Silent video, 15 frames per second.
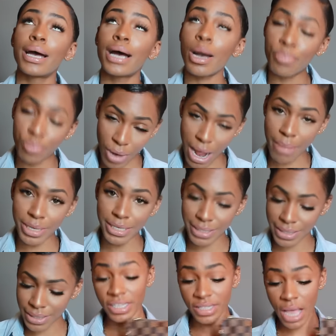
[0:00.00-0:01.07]
I
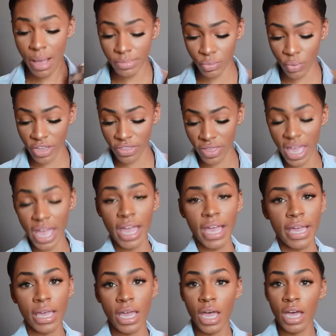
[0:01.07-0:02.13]
promise. This comes with
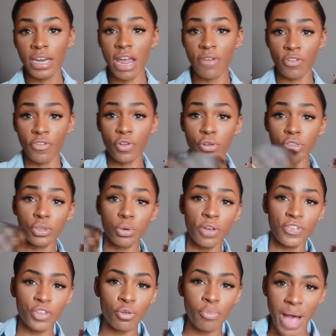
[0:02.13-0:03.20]
a Neverfull. So
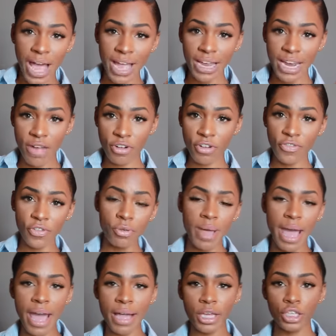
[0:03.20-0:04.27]
if you buy a Neverfull
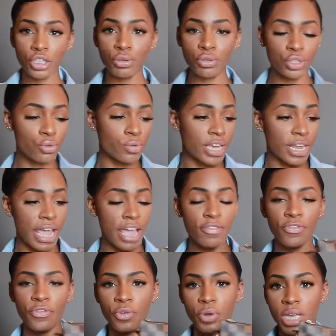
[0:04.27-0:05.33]
bag, you do get a
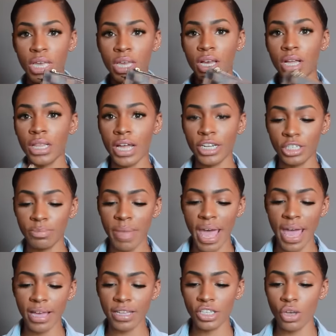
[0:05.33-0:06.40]
free clutch
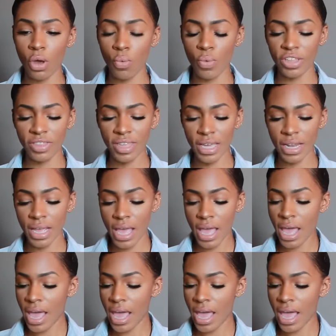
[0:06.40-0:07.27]
bag to go with it.